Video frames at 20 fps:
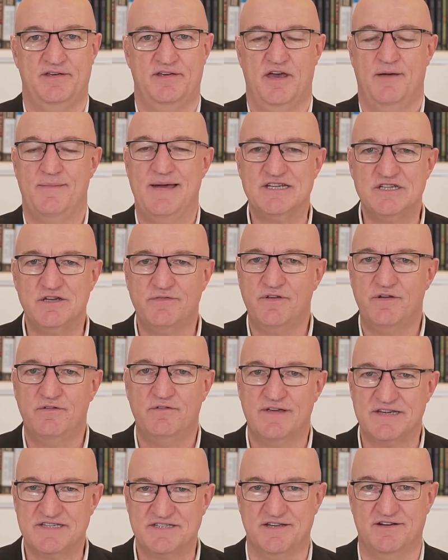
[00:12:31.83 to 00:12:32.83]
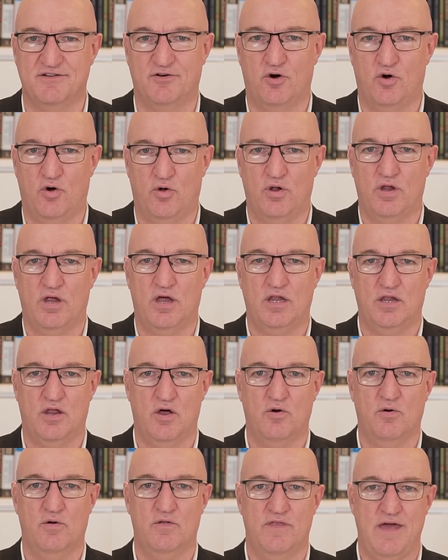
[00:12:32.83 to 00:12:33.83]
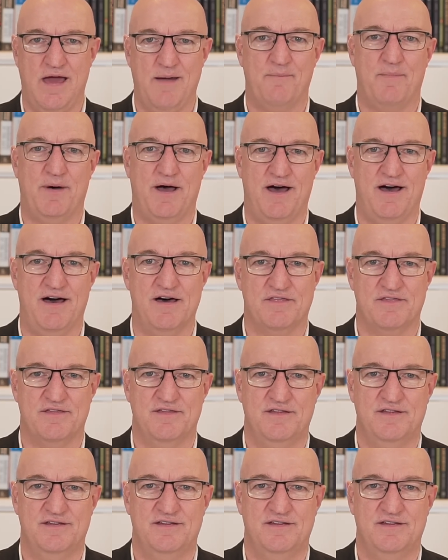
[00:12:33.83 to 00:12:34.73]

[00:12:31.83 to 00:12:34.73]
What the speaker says: Imagine if you invested all along that path.